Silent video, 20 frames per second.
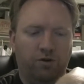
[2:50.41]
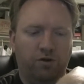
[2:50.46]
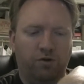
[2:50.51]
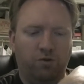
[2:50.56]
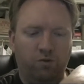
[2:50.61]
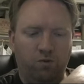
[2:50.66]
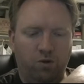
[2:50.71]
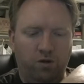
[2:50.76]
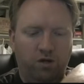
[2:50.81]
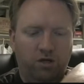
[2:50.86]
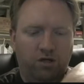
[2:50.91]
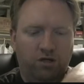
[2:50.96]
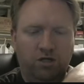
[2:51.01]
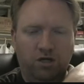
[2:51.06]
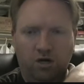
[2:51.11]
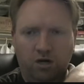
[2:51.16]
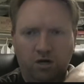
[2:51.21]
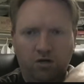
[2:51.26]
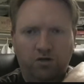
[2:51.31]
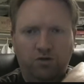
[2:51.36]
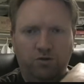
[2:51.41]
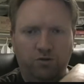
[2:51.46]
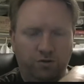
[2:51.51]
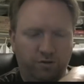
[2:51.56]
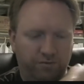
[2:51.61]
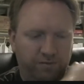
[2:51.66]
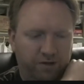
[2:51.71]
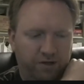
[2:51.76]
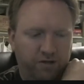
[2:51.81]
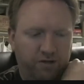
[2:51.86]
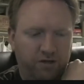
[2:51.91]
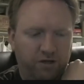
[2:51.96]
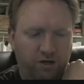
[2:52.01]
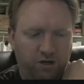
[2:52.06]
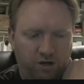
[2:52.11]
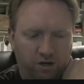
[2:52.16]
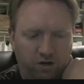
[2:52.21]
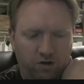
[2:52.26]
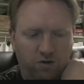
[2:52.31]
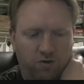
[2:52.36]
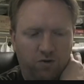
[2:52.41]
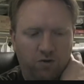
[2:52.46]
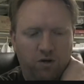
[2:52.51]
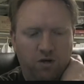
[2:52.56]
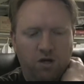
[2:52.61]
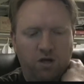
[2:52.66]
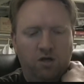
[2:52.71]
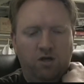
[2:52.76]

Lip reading: They want to talk to her about the note.